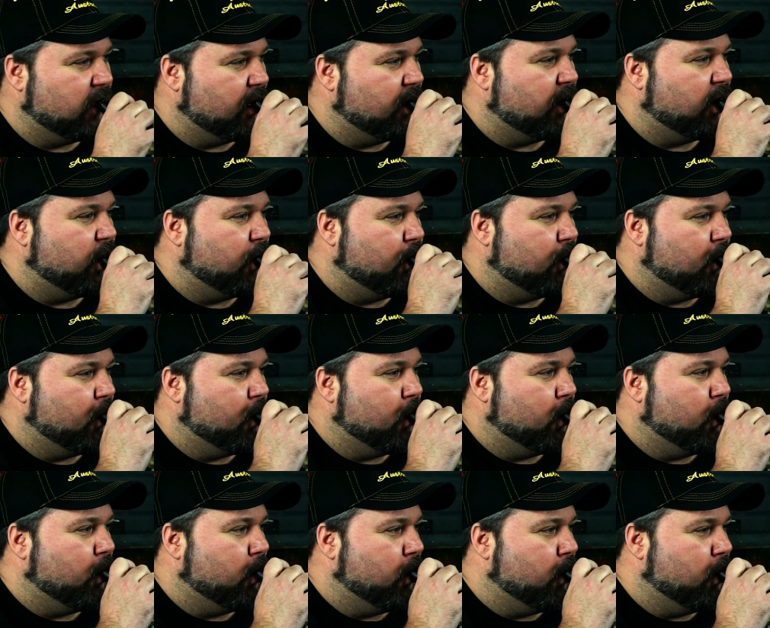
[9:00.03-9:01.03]

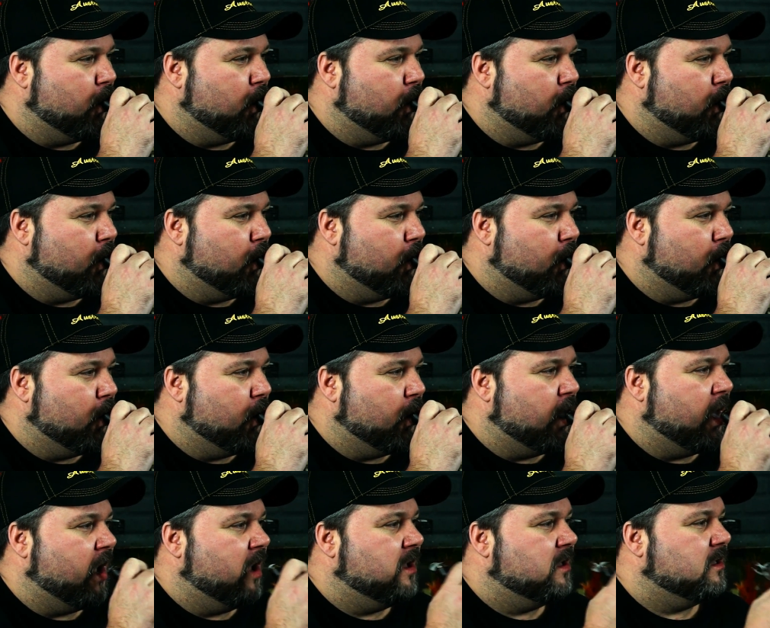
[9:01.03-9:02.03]

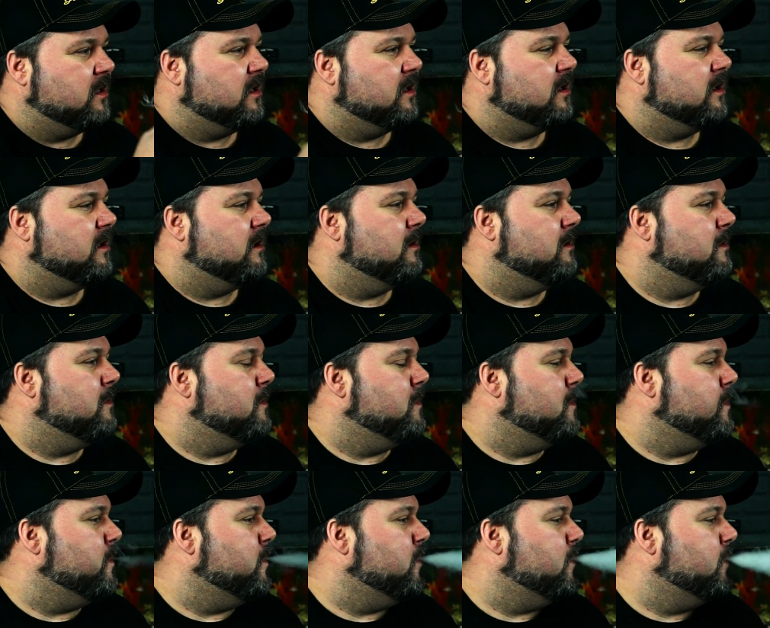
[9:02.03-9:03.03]

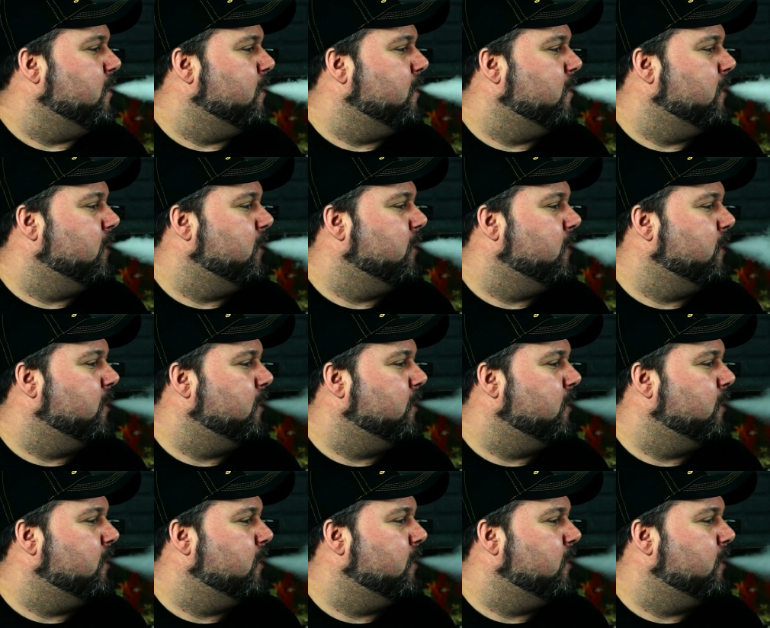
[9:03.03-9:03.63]
[no speech]